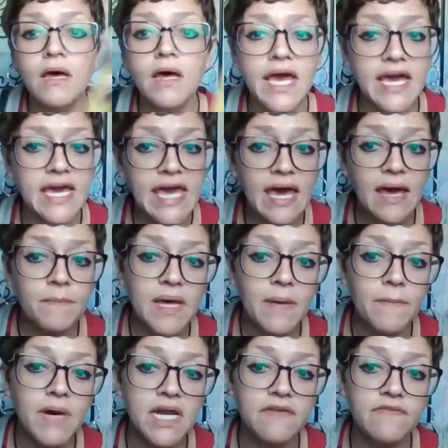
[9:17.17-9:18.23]
It can't be a
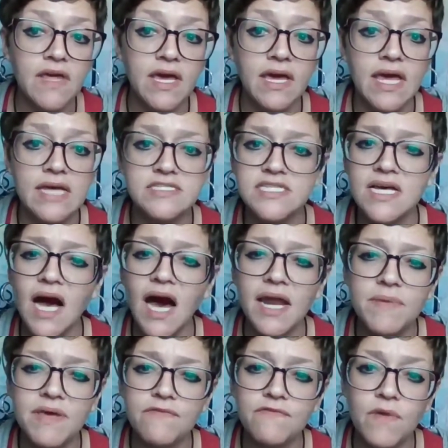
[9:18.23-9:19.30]
money thing. It's got to
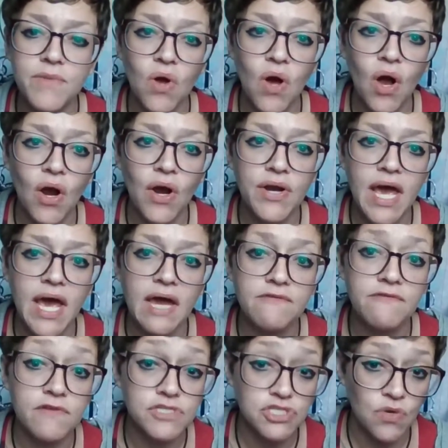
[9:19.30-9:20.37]
be from your heart and
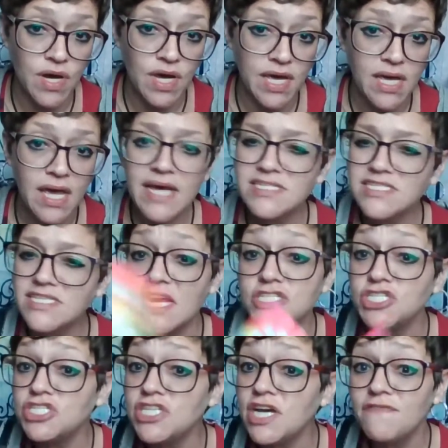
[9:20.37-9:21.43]
for joy. It's going to
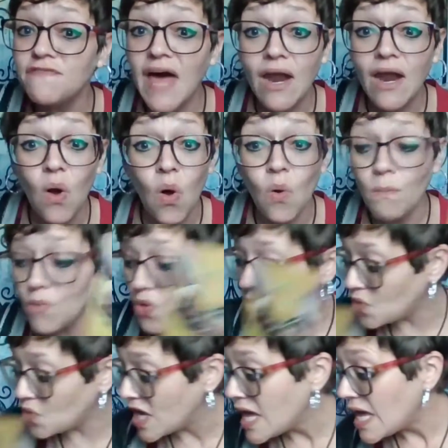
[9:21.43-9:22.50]
shift that whole
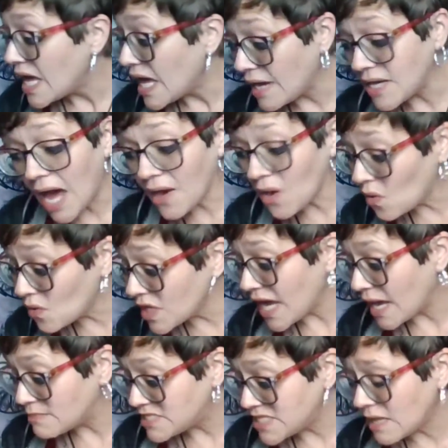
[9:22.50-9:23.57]
mood. And not only,
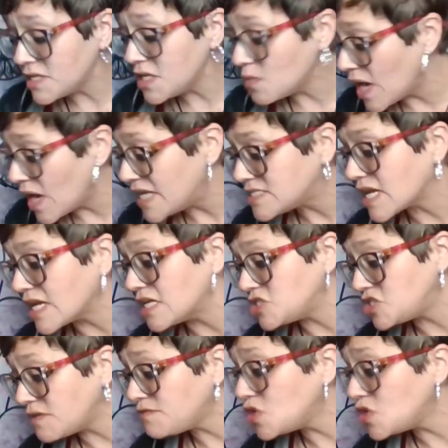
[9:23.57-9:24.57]
I'm telling you what, it's going to shift